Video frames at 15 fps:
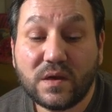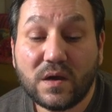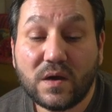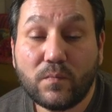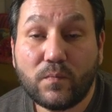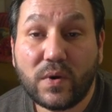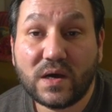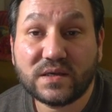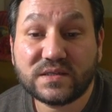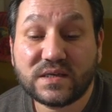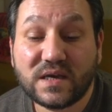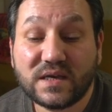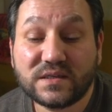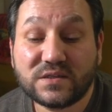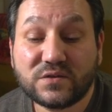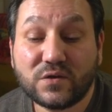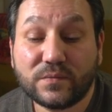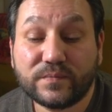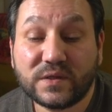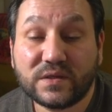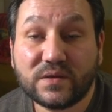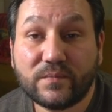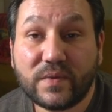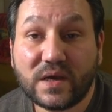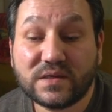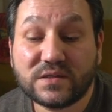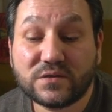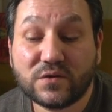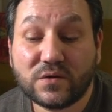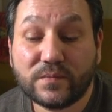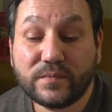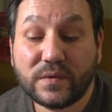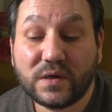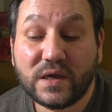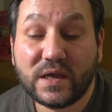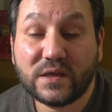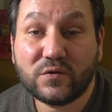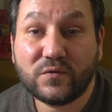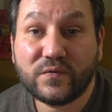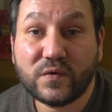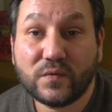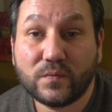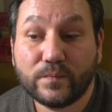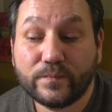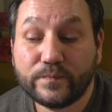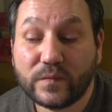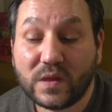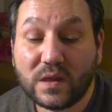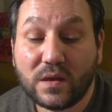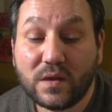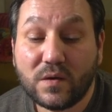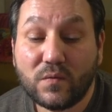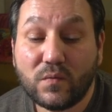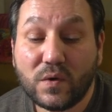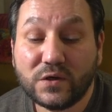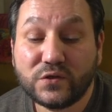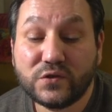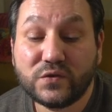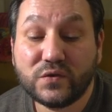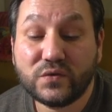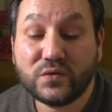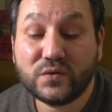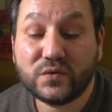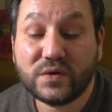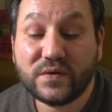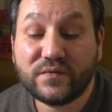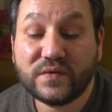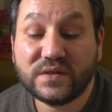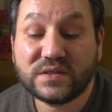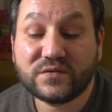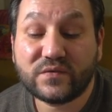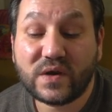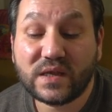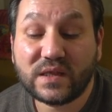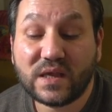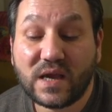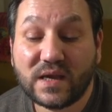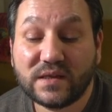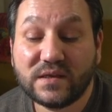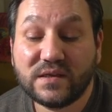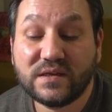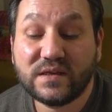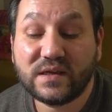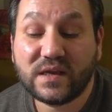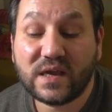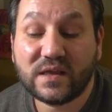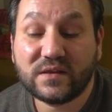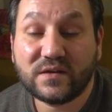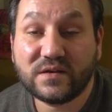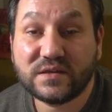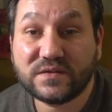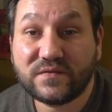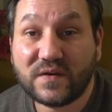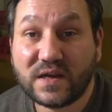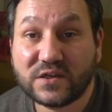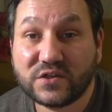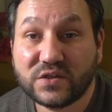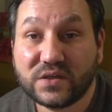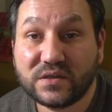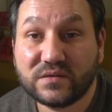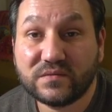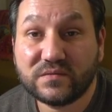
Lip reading: A bus has stopped at a bus stop ahead of you. What should you do if its right-hand indicator is flashing?